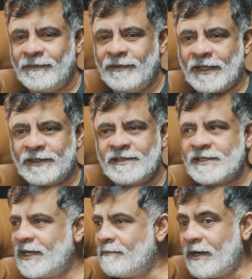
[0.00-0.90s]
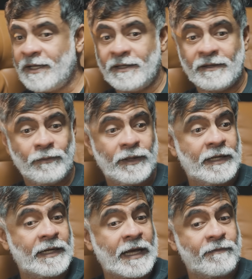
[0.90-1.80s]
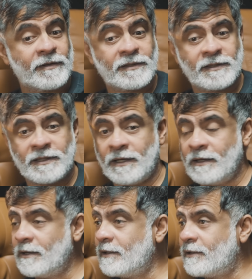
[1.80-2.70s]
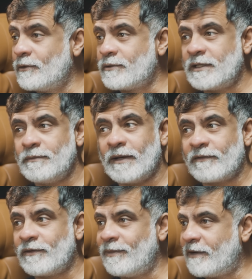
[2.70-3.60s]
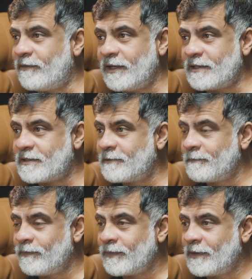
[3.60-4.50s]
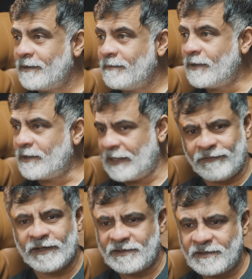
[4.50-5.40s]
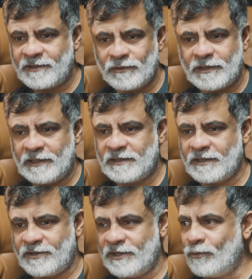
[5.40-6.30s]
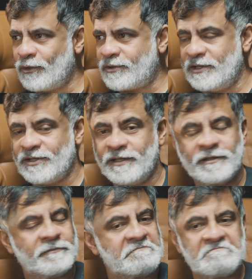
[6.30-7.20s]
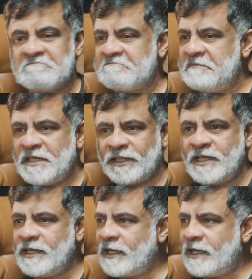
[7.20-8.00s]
Nothing's getting muddy. We didn't have a single QC back from Netflix. Because Netflix QC is the most stringent. Nothing